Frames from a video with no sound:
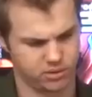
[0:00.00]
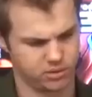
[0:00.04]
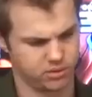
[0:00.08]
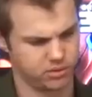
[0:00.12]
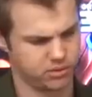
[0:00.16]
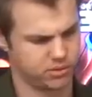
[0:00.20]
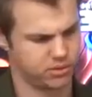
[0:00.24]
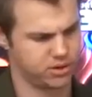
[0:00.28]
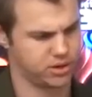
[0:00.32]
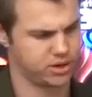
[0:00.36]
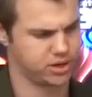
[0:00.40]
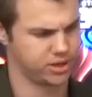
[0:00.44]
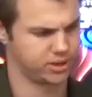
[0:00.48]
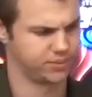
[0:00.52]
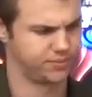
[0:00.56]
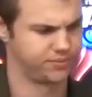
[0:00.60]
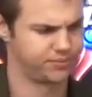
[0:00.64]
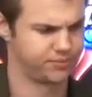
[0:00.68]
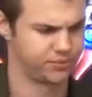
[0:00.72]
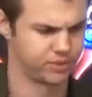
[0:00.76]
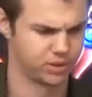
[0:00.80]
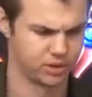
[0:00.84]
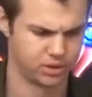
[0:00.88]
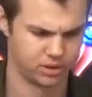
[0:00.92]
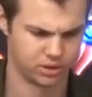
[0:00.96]
Alrighty.
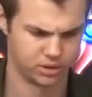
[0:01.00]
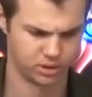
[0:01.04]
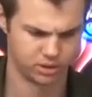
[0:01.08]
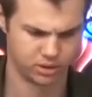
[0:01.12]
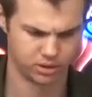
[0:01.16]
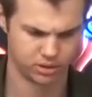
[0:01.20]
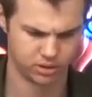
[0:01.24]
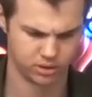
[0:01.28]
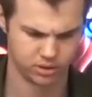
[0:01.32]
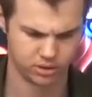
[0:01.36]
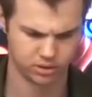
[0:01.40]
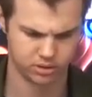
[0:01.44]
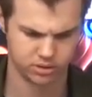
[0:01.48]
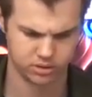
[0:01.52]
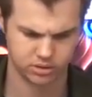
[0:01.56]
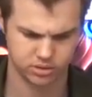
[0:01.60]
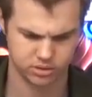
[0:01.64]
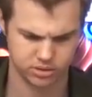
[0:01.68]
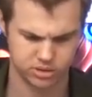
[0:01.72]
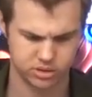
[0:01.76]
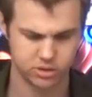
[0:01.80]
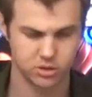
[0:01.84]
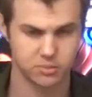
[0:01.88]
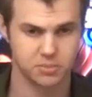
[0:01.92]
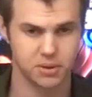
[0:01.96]
The
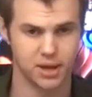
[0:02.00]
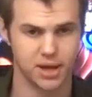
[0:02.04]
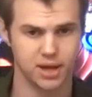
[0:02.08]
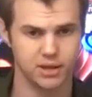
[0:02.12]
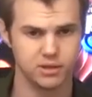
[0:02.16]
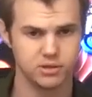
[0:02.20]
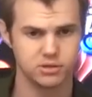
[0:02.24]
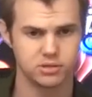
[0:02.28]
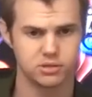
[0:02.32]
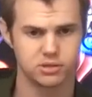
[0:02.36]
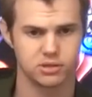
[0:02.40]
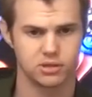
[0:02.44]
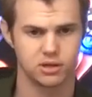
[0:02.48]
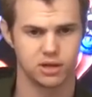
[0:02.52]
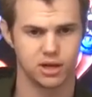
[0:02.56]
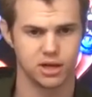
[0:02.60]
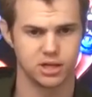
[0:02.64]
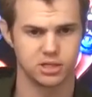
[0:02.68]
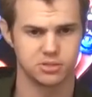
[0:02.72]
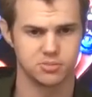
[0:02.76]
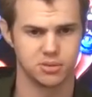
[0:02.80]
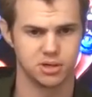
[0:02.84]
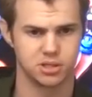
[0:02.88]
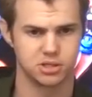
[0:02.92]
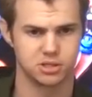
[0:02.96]
steel bands,
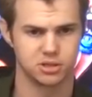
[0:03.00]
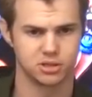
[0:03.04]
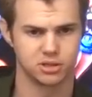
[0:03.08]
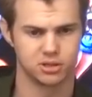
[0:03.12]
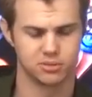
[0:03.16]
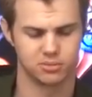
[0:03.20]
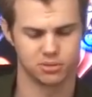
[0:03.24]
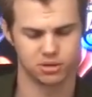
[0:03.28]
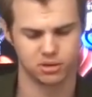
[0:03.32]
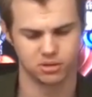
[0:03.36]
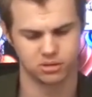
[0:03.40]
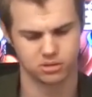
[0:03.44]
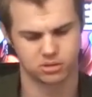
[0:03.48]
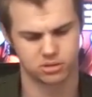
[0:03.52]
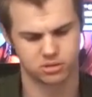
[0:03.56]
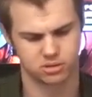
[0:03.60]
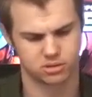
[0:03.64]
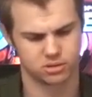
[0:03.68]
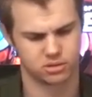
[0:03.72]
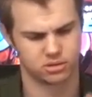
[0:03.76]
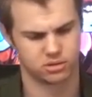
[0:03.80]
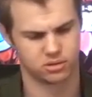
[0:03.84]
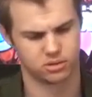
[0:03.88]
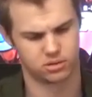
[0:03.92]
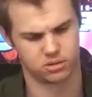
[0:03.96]
as mentioned on the
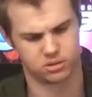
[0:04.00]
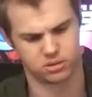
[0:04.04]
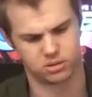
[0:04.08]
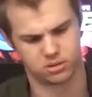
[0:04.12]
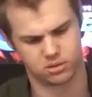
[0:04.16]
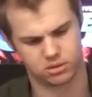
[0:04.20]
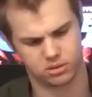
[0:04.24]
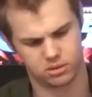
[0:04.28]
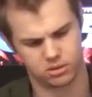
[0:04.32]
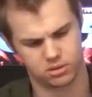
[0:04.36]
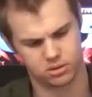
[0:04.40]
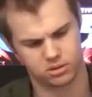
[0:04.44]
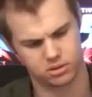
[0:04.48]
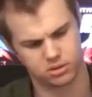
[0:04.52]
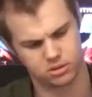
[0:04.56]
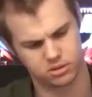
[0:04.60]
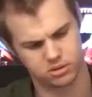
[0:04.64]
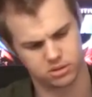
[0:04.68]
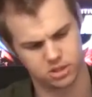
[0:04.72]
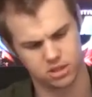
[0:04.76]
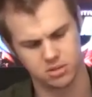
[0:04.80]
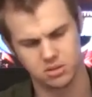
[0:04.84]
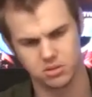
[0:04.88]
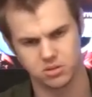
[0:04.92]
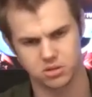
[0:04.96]
box,
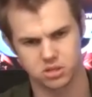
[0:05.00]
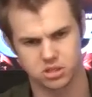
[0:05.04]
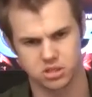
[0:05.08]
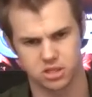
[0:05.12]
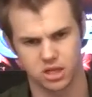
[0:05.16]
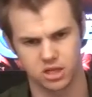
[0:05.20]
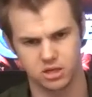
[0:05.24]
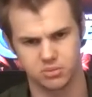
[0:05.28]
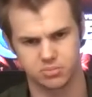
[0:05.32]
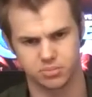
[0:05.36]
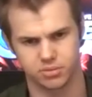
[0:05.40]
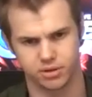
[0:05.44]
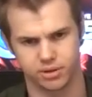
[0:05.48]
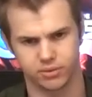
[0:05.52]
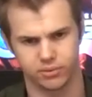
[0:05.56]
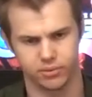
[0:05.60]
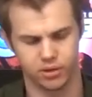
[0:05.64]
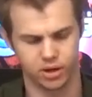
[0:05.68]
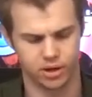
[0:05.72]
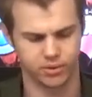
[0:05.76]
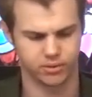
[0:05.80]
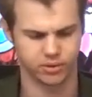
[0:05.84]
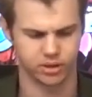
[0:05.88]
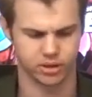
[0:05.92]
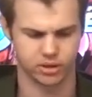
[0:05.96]
seem to extend pretty
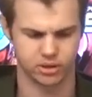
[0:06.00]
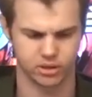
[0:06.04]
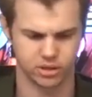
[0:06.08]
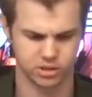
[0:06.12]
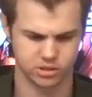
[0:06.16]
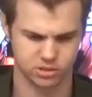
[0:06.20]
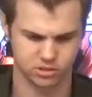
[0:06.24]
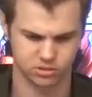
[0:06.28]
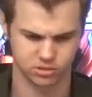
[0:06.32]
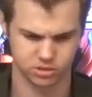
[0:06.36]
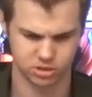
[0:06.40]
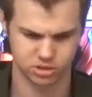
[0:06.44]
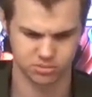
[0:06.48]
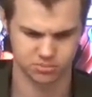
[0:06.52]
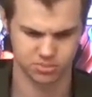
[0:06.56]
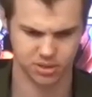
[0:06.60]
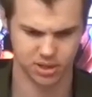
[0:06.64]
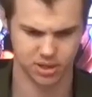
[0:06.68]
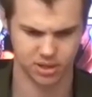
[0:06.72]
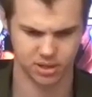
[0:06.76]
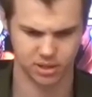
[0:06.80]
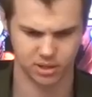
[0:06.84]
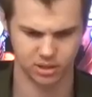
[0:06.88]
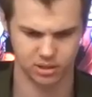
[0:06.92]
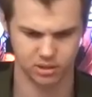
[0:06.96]
wide. We've got a nice cushion
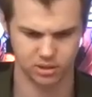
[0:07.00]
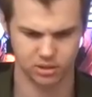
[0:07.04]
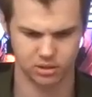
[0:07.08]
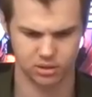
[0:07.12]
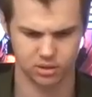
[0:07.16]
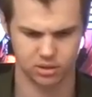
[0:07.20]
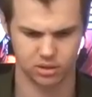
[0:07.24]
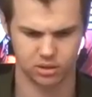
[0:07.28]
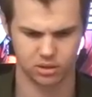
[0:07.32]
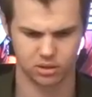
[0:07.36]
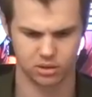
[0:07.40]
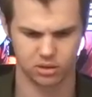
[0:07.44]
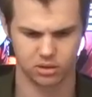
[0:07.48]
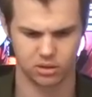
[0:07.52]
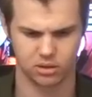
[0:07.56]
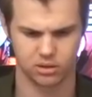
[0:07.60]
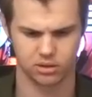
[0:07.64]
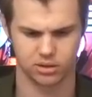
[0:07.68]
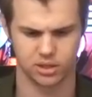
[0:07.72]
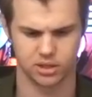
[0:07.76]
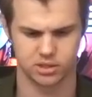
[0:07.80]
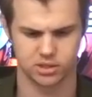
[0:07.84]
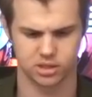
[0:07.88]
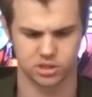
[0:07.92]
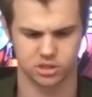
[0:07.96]
pad here.
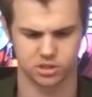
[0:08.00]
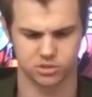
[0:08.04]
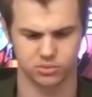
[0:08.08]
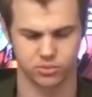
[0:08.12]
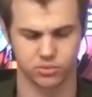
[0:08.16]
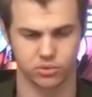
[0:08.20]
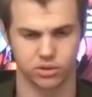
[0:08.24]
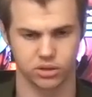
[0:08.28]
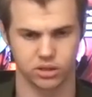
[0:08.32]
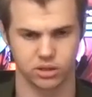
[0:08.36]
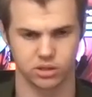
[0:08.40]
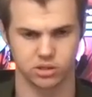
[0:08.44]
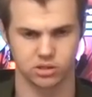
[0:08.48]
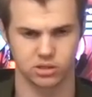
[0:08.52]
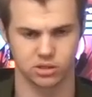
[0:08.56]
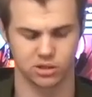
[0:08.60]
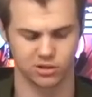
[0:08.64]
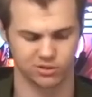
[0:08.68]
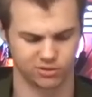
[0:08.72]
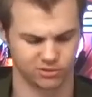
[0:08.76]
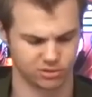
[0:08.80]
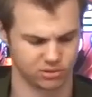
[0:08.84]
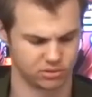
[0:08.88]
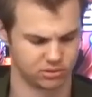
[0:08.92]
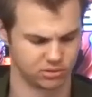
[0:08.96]
That's actually really
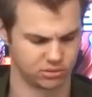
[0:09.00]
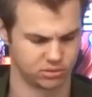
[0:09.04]
soft.